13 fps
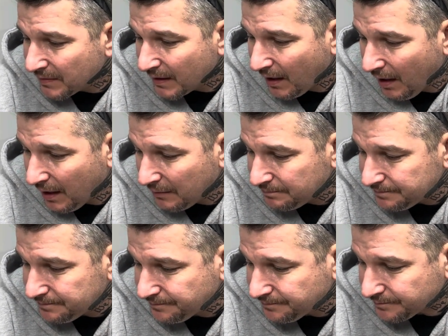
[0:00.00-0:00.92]

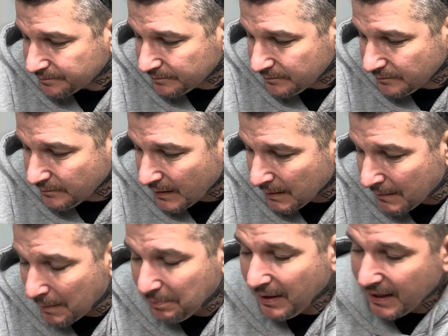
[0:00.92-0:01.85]

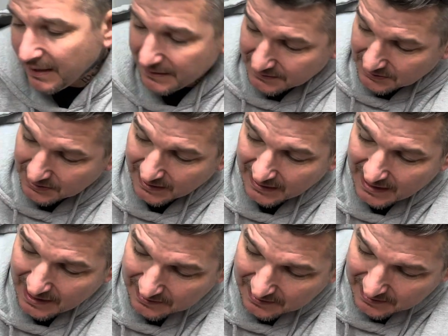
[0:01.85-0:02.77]
my plan is to get
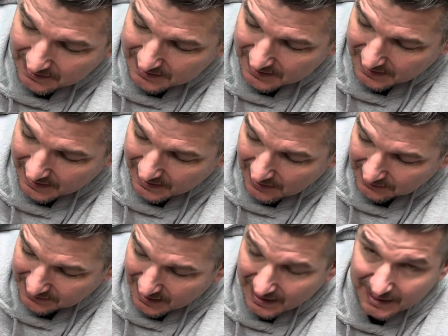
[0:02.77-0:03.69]

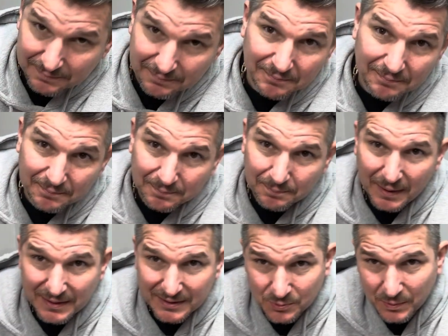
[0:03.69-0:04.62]
outside by
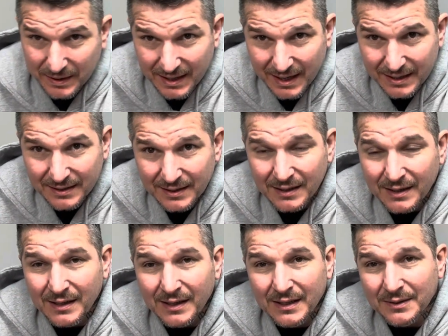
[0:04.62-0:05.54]
this weekend,
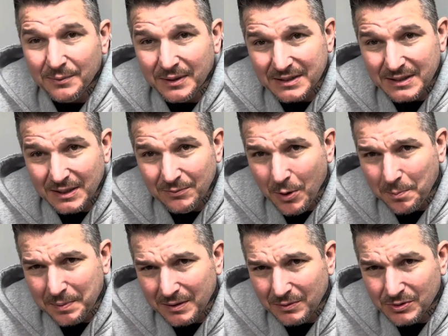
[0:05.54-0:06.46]
which it won't
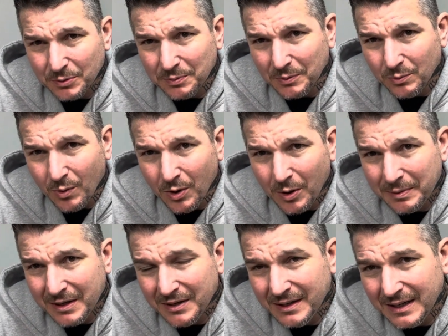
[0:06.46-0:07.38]
be super warm
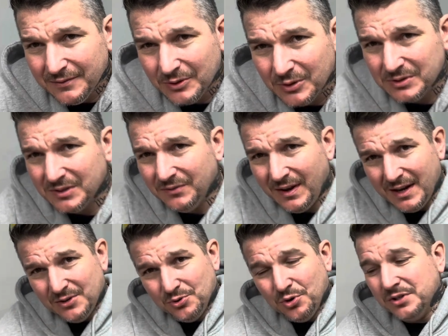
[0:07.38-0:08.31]
here, even though it's Savannah,
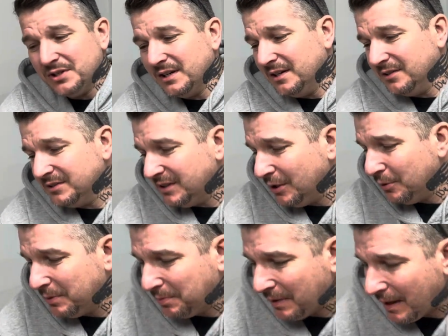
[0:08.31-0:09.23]
Georgia. It'll still
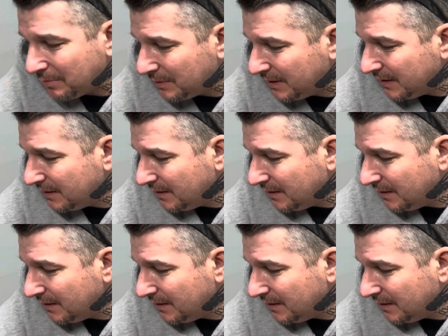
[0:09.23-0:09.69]
be probably